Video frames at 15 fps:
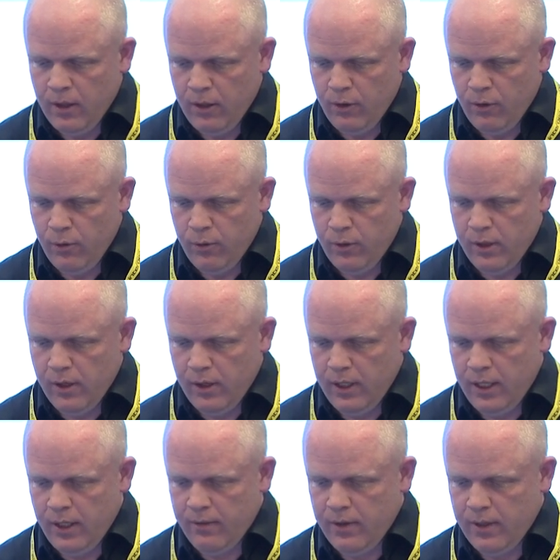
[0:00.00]
you
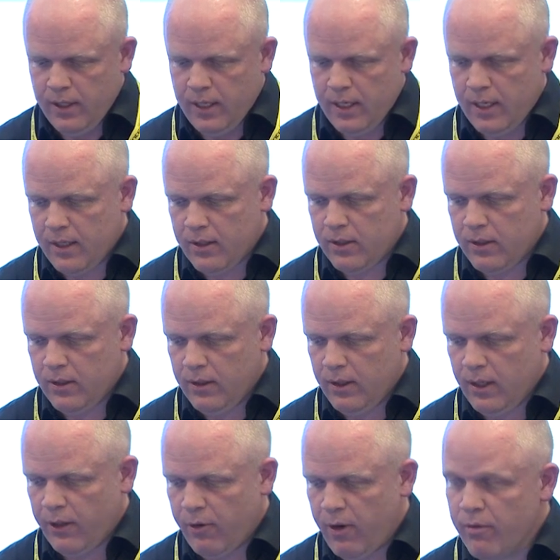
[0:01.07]
even get
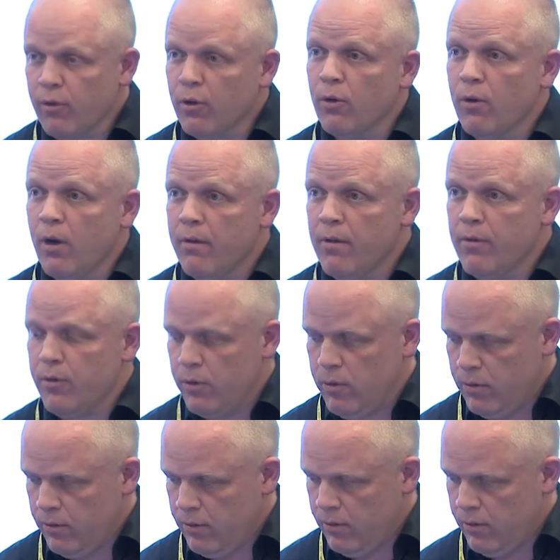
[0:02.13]
a graphical overview